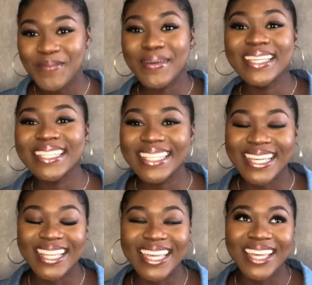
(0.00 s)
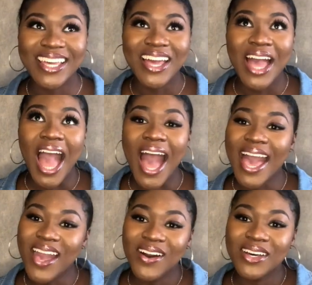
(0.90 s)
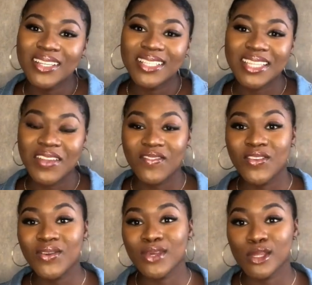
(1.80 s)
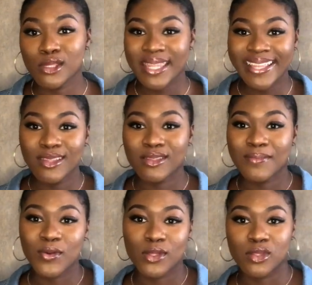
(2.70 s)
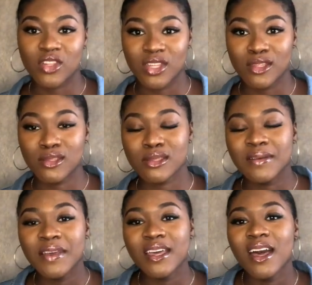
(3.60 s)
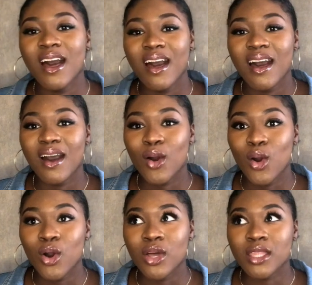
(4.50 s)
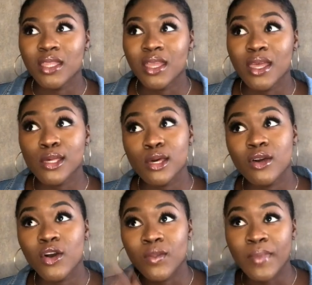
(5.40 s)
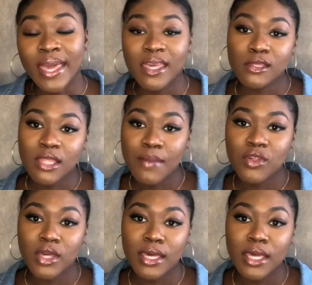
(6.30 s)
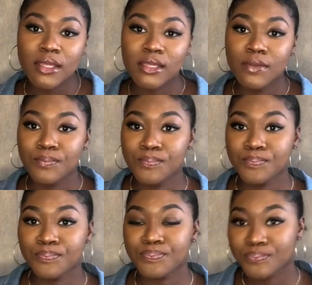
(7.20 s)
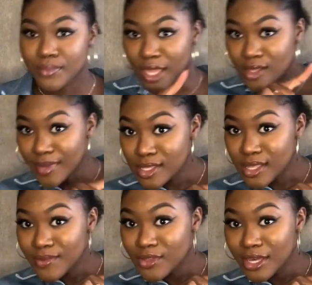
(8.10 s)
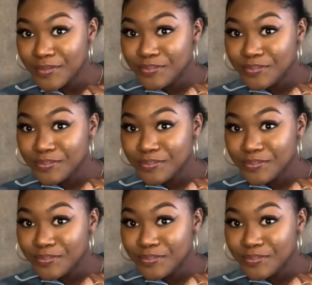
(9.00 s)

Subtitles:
Basically, I asked if you could send in some questions on my Snapchat. That's my Snapchat.